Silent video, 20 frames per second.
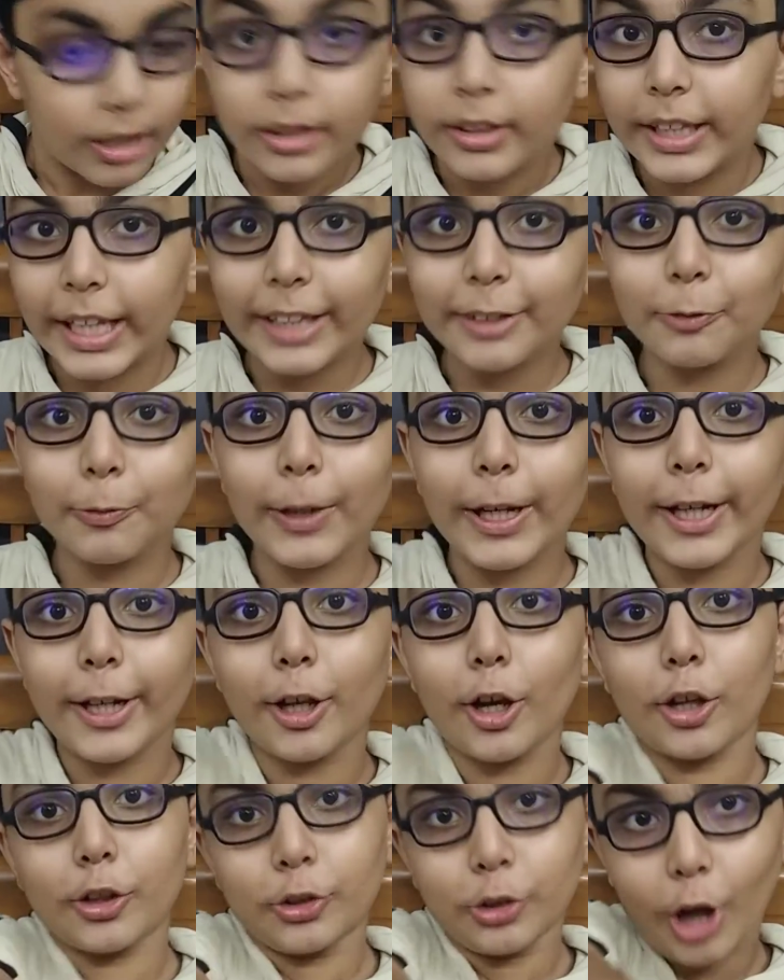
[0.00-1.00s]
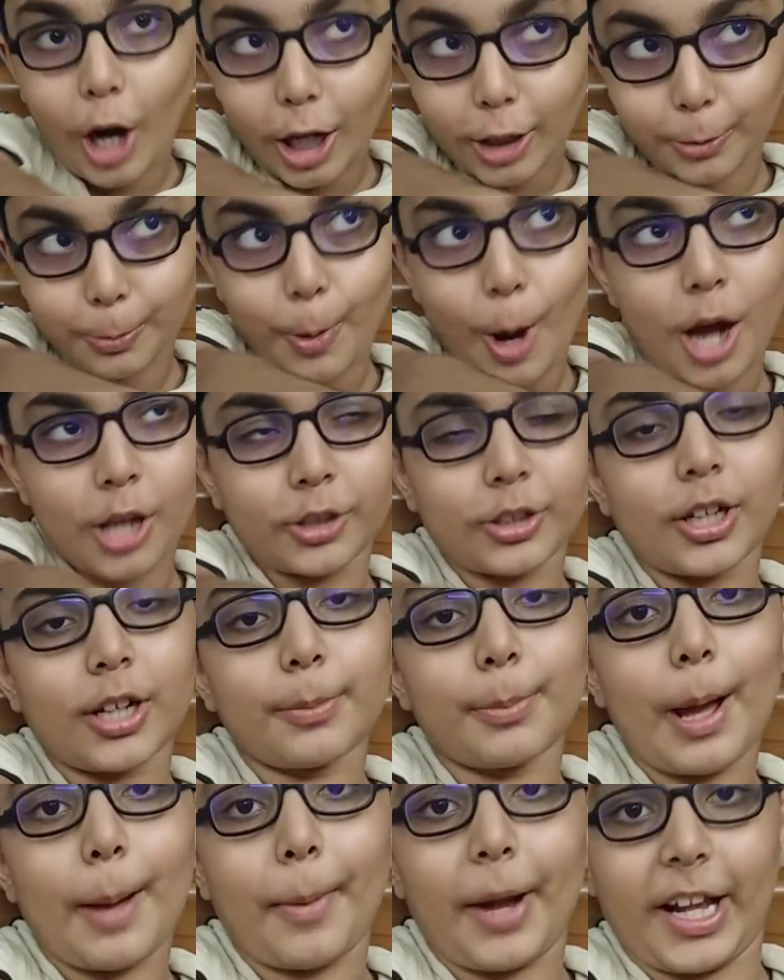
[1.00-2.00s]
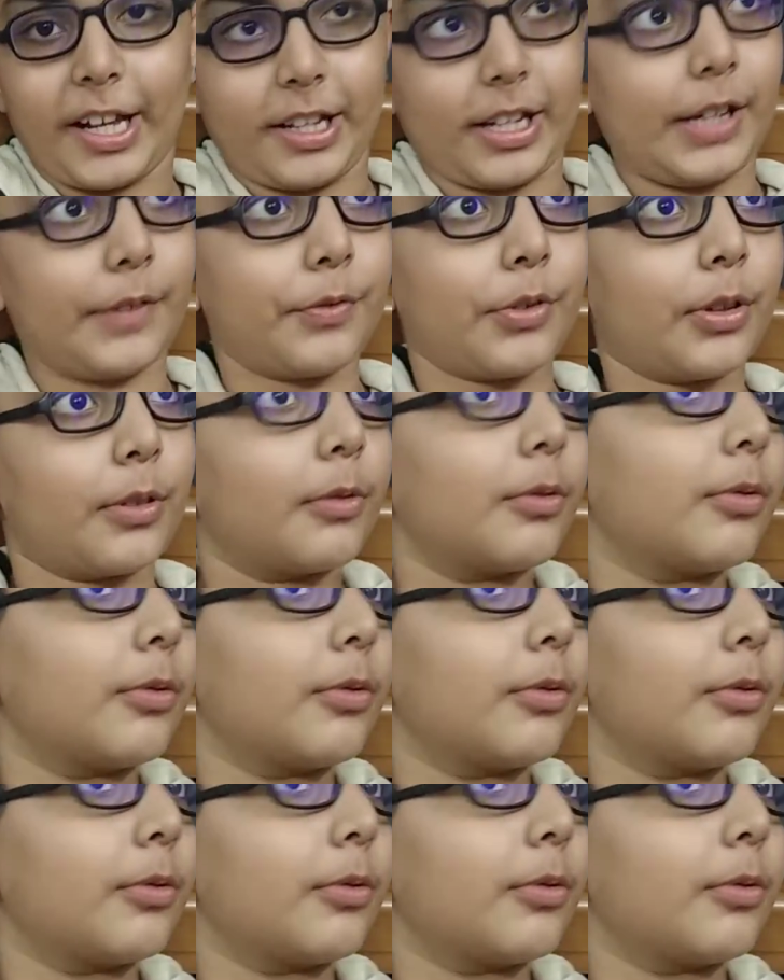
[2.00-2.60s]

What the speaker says: This video is not sponsored by Minecraft.